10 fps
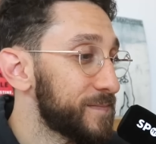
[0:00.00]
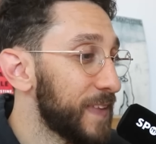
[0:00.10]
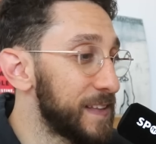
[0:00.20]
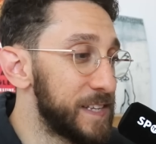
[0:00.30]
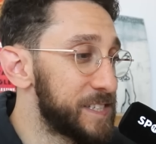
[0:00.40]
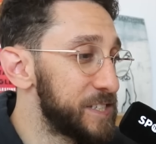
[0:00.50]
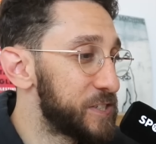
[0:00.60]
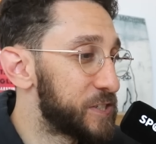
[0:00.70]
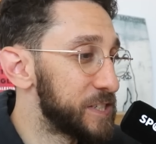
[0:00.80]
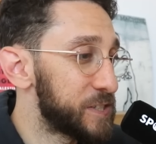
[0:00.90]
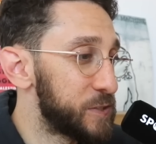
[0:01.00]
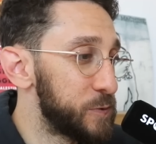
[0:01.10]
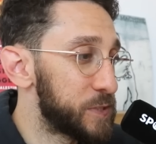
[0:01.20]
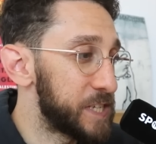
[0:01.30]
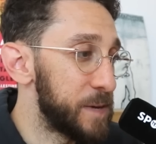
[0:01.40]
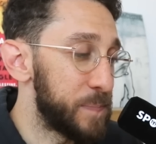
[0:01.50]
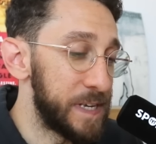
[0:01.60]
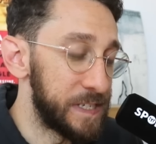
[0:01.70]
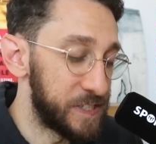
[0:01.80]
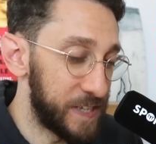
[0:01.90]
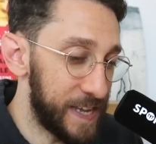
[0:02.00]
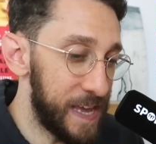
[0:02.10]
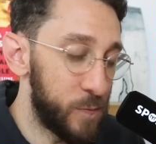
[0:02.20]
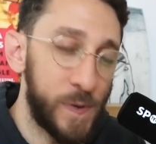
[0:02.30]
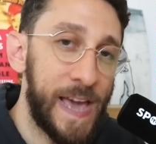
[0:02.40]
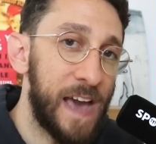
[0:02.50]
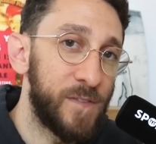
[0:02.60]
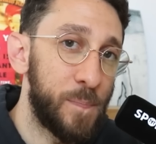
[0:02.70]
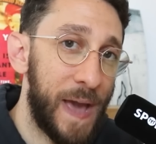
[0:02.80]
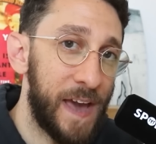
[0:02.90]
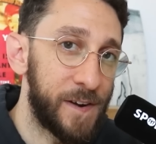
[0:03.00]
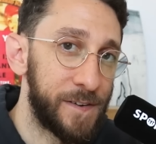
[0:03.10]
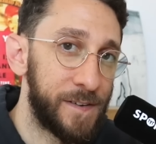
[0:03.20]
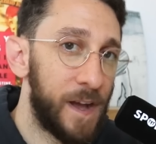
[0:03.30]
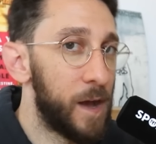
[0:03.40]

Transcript: This is just who Skip is. Again, we have a pattern.